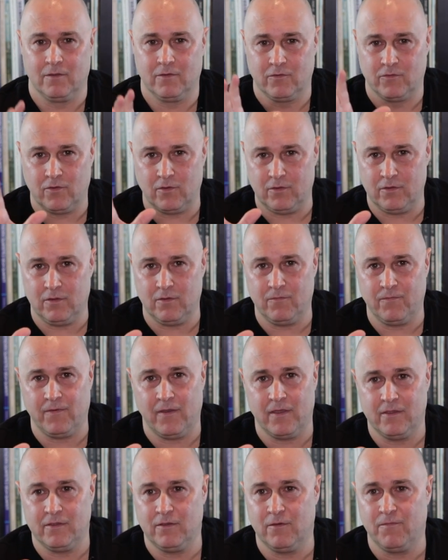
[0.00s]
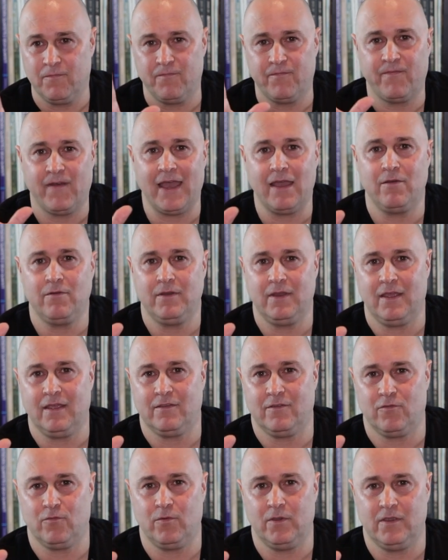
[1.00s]
So you've found
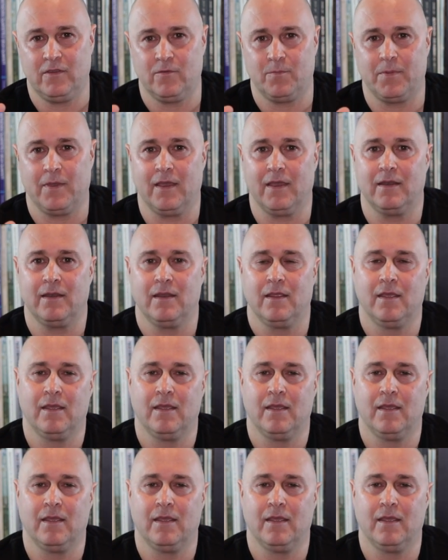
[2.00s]
that sweet spot.